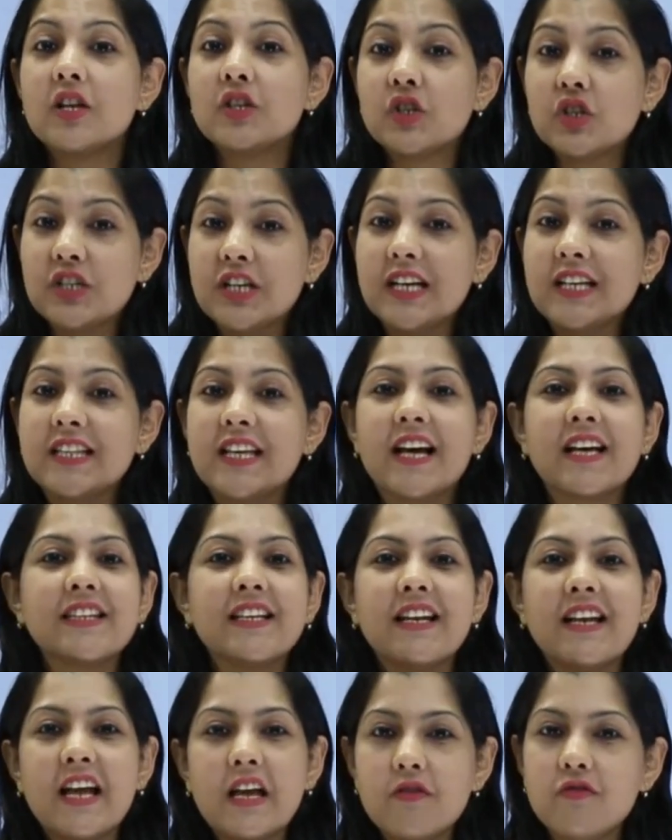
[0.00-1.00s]
Today they are
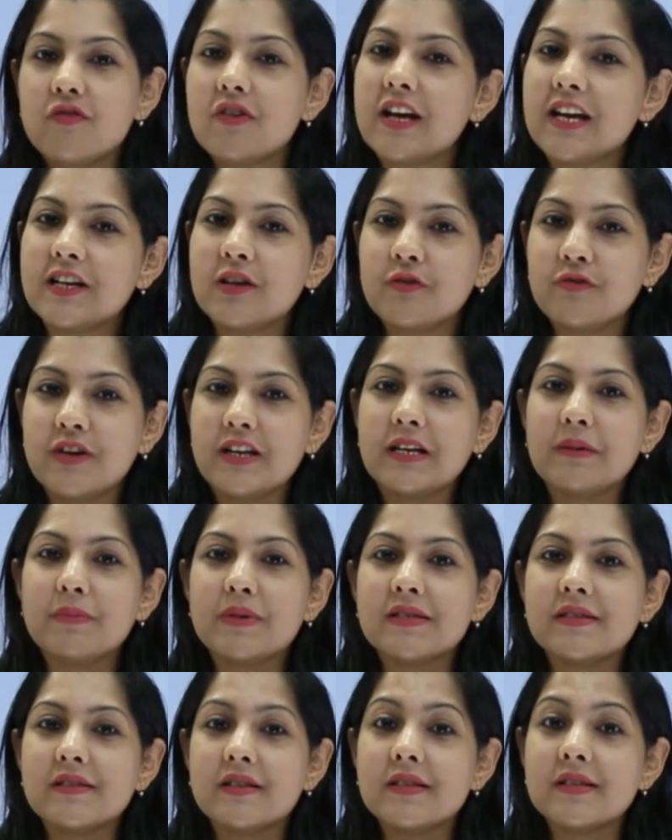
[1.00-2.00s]
the lifeline of any
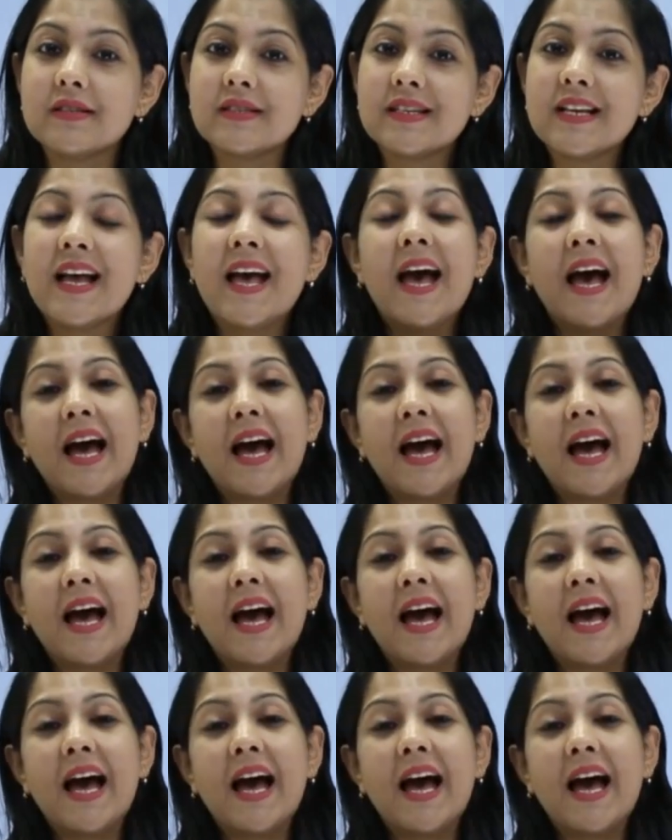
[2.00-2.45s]
business,